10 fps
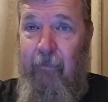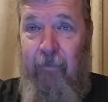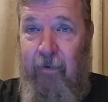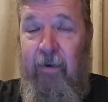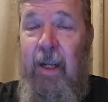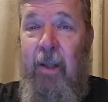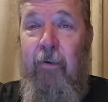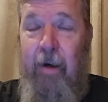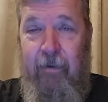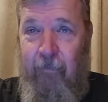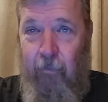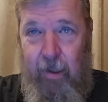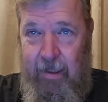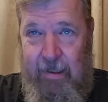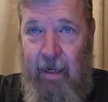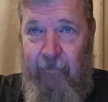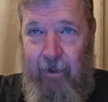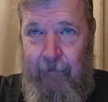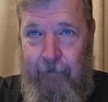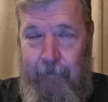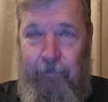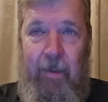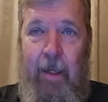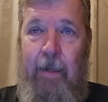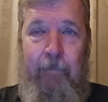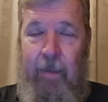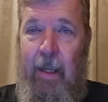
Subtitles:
53-47, okay?